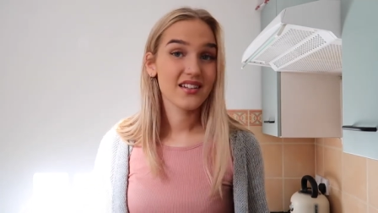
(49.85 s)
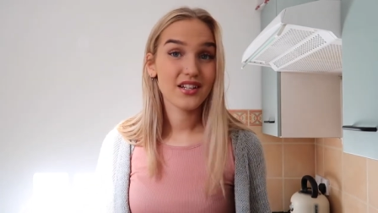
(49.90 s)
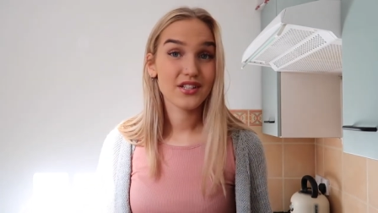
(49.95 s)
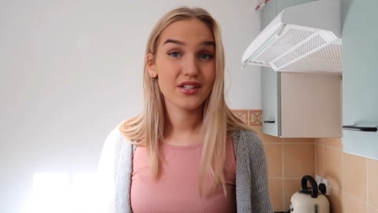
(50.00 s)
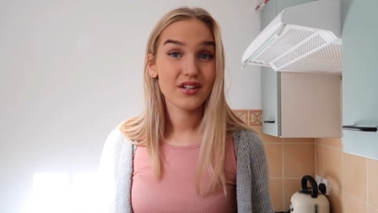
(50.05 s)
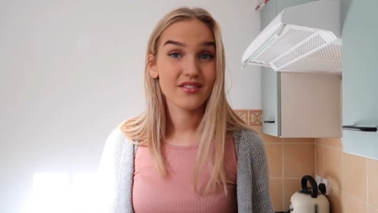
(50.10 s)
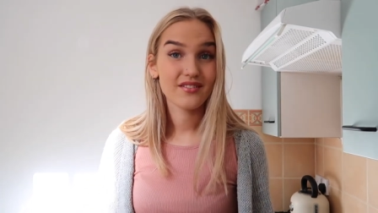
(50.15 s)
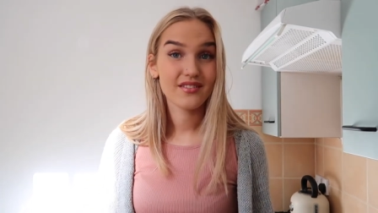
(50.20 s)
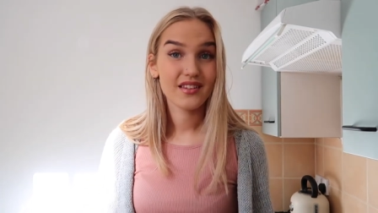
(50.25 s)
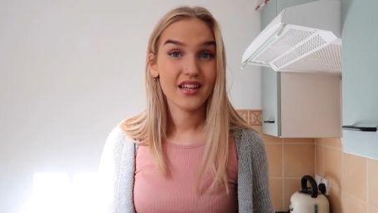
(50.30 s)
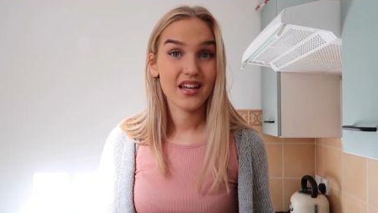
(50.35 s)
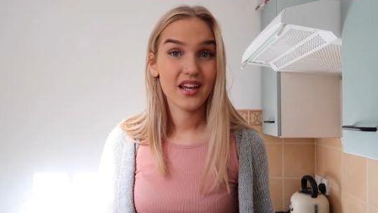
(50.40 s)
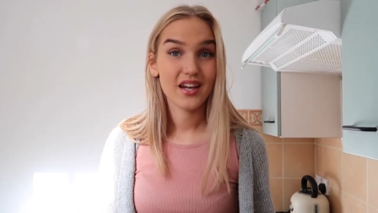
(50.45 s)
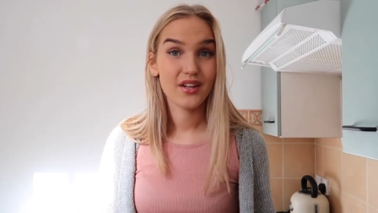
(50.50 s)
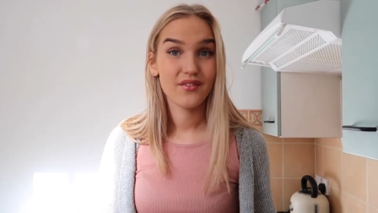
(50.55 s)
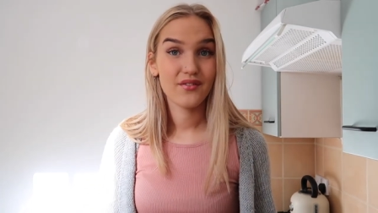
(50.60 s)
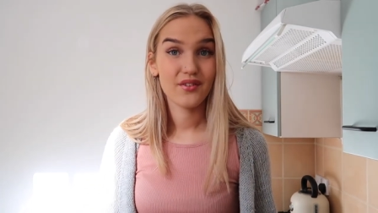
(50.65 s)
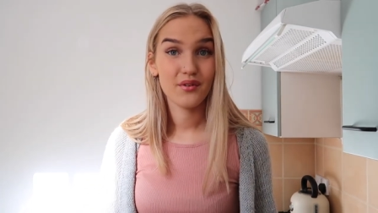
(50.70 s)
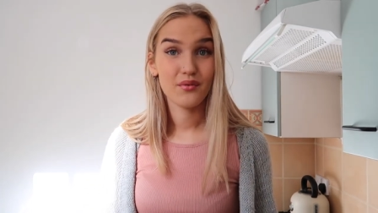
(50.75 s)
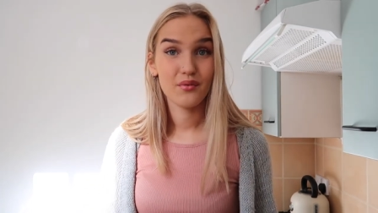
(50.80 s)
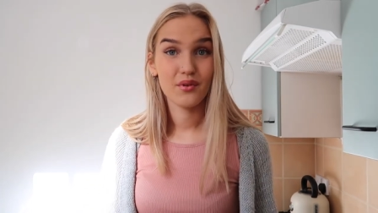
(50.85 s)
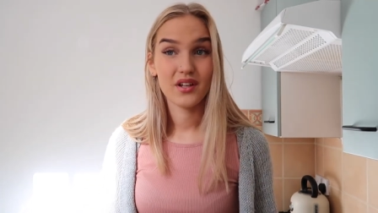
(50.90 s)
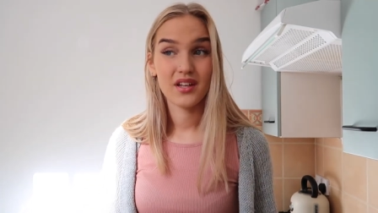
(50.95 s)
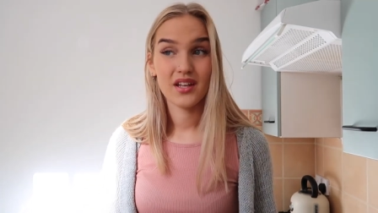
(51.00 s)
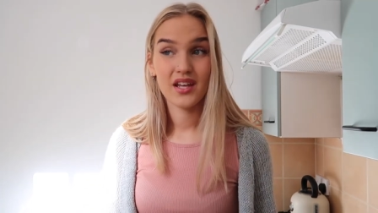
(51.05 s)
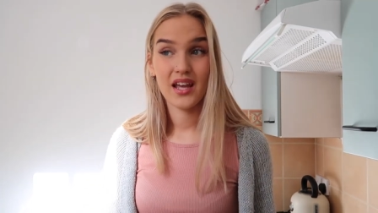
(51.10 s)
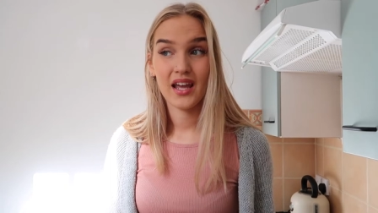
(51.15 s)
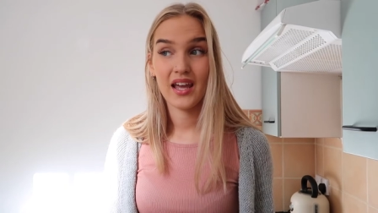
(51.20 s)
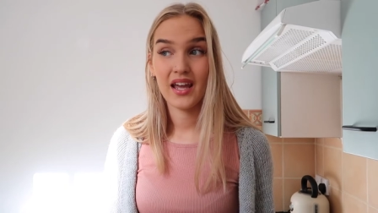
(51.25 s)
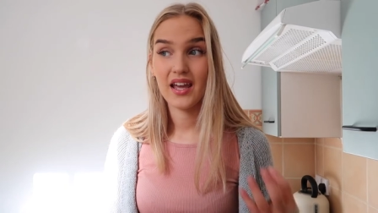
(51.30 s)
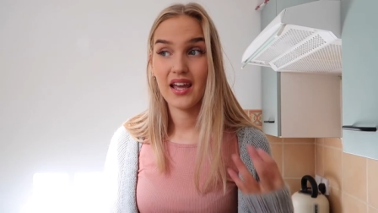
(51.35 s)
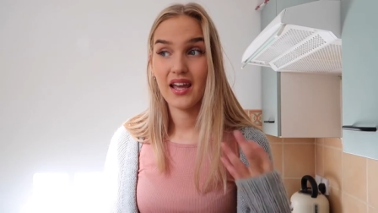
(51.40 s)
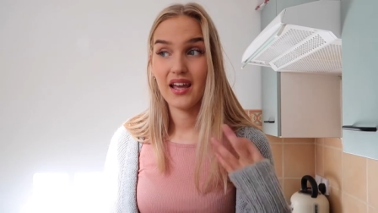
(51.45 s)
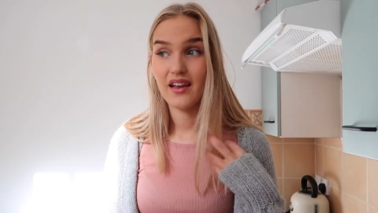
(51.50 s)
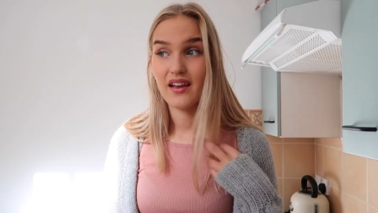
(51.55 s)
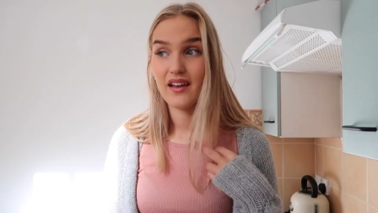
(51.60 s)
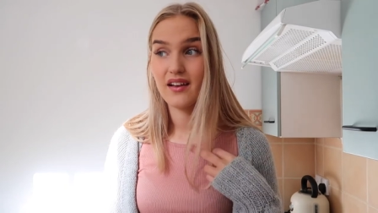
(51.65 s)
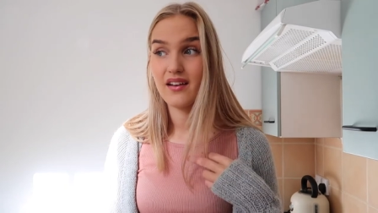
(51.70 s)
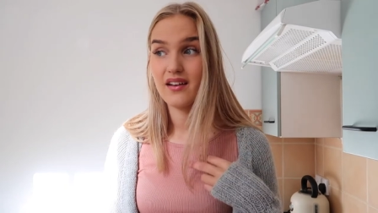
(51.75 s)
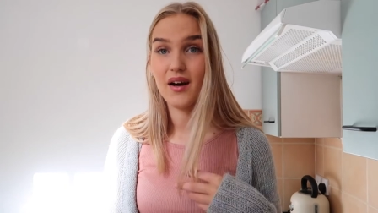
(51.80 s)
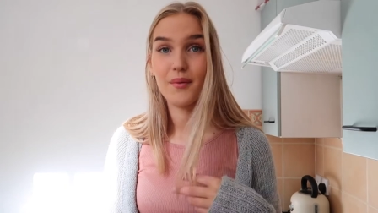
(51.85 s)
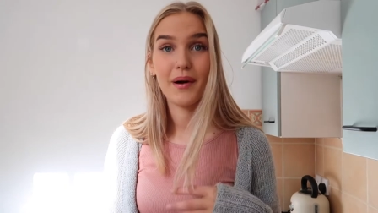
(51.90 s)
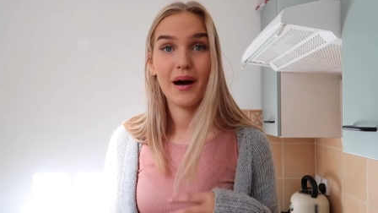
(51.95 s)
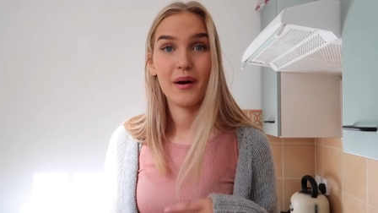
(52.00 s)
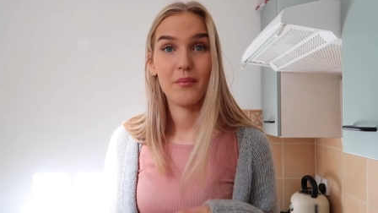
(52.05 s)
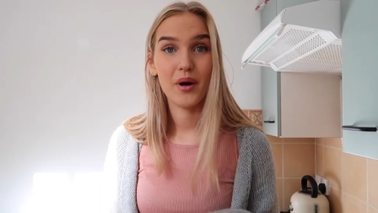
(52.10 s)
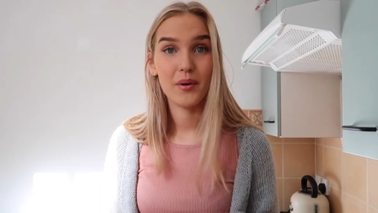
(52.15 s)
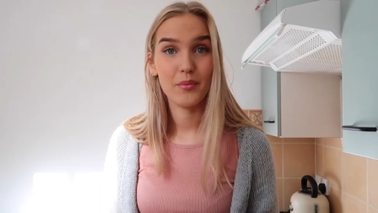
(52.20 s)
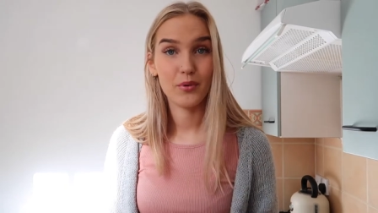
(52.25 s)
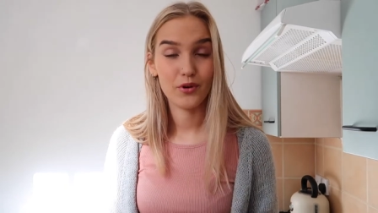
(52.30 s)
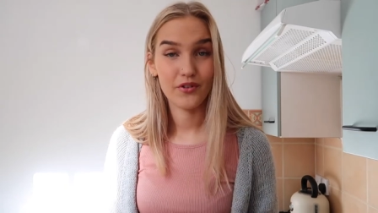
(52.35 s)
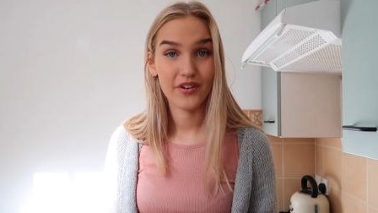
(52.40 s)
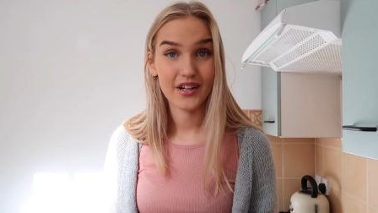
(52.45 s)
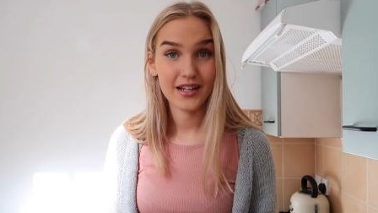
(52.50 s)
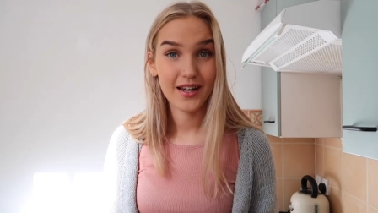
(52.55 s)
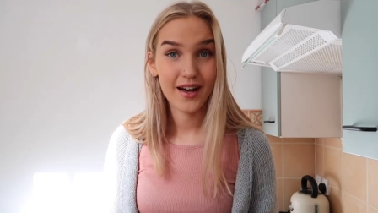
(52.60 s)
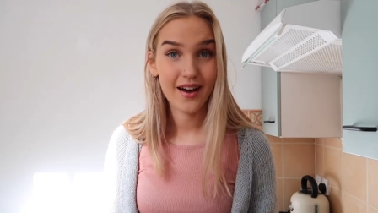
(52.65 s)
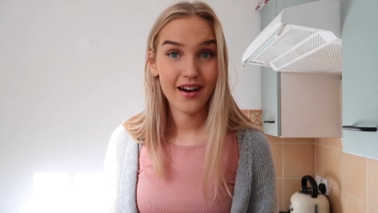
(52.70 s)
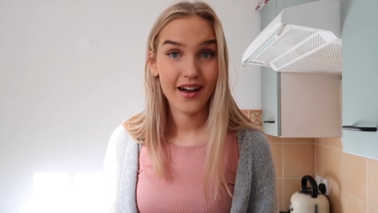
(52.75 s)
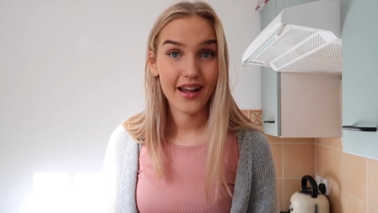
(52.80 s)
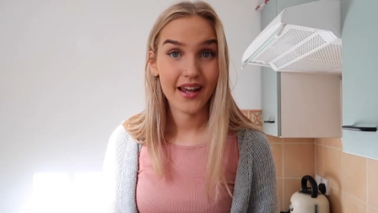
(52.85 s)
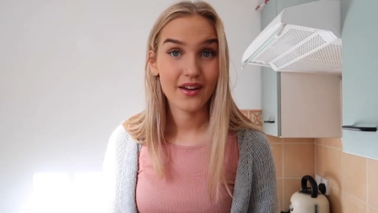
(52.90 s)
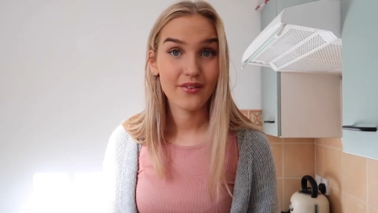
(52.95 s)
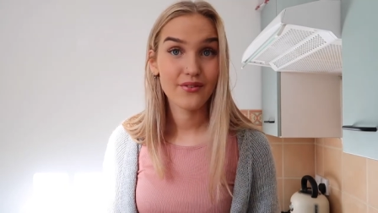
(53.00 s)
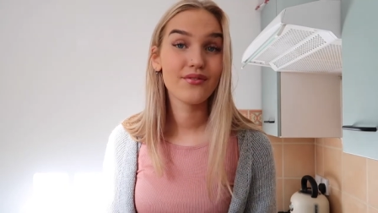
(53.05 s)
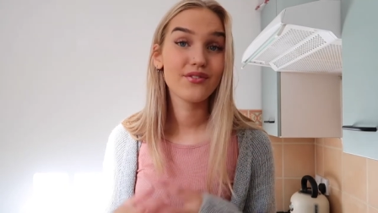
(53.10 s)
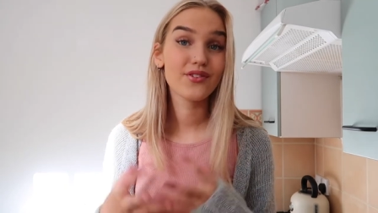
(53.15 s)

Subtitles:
I don't think any of you want to hear about my boring life.